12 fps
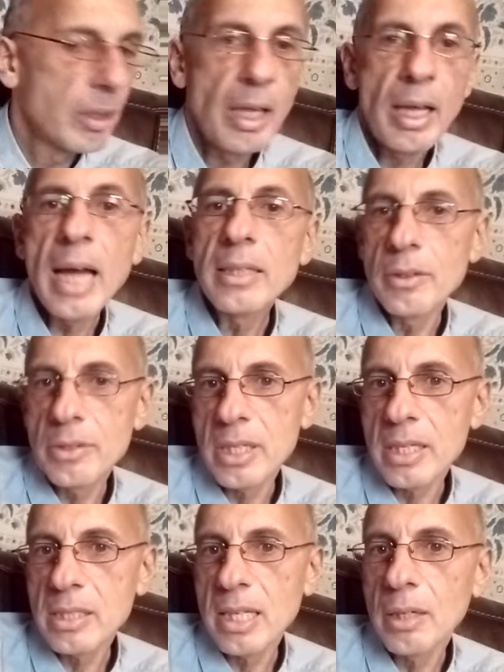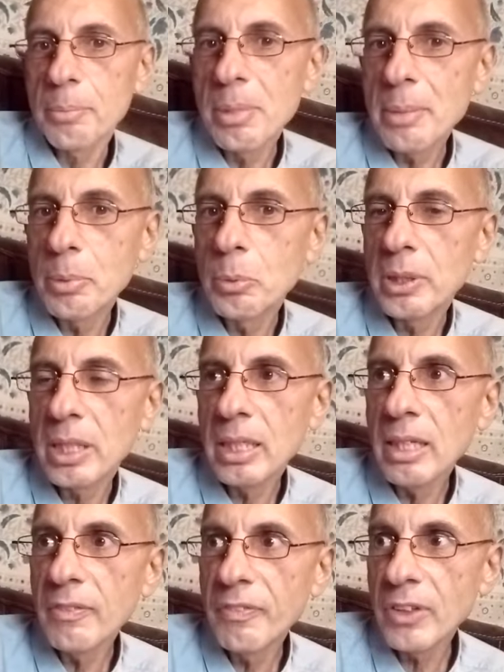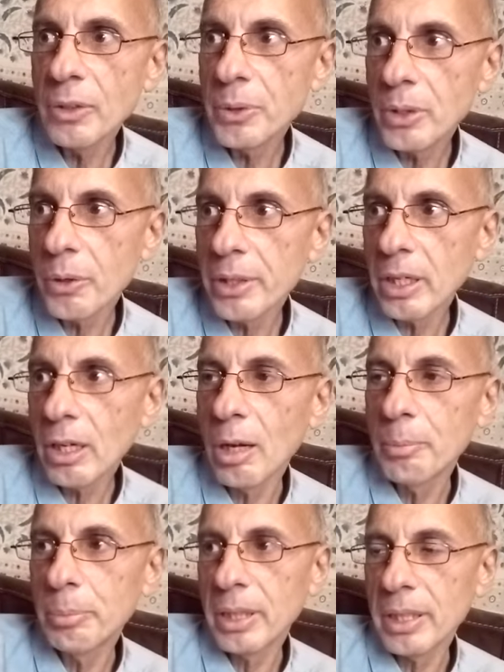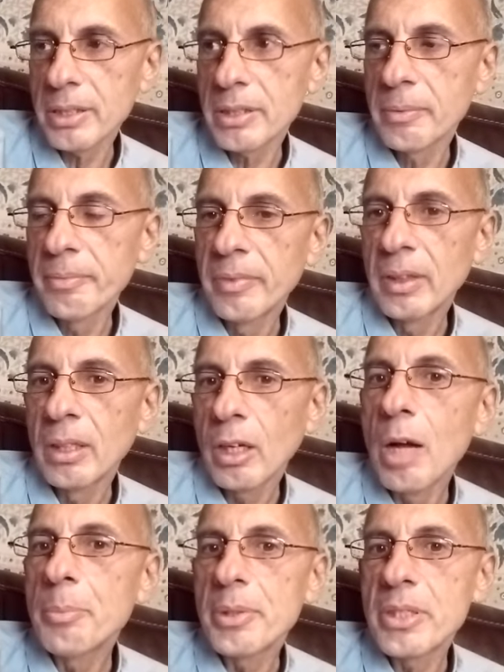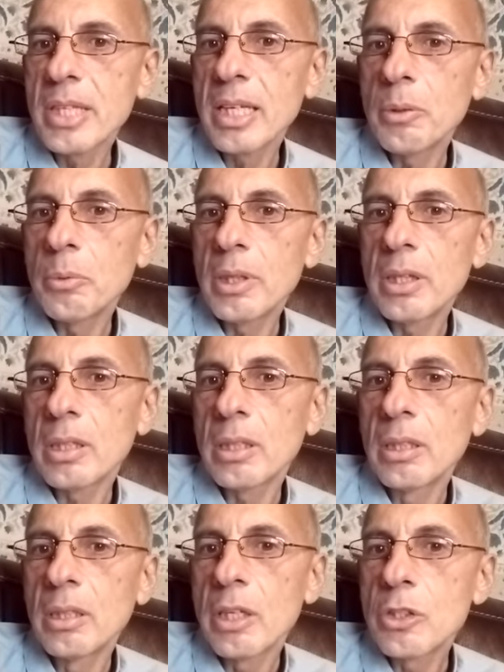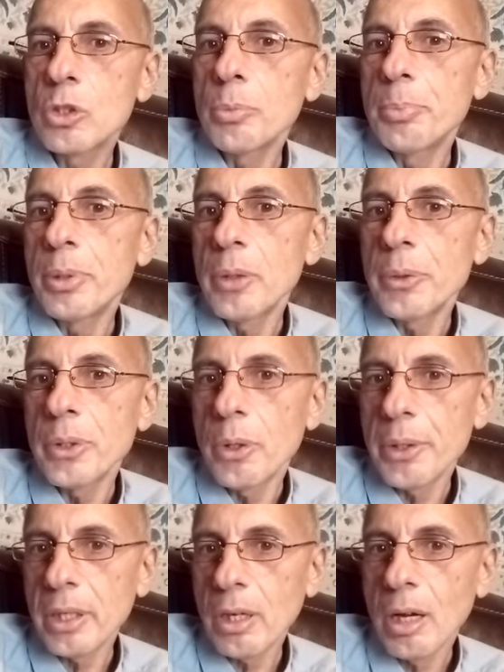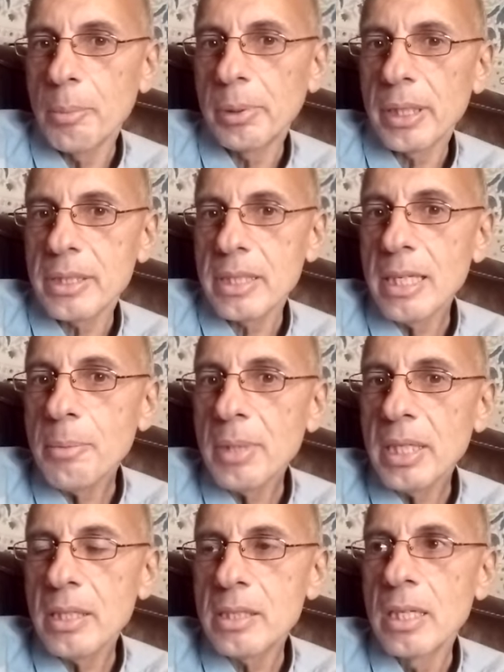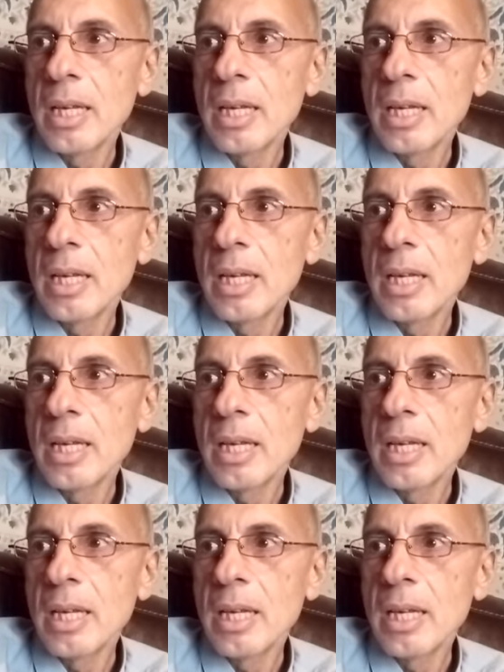Adler says that people with an inferiority complex compensate with a superiority complex. He means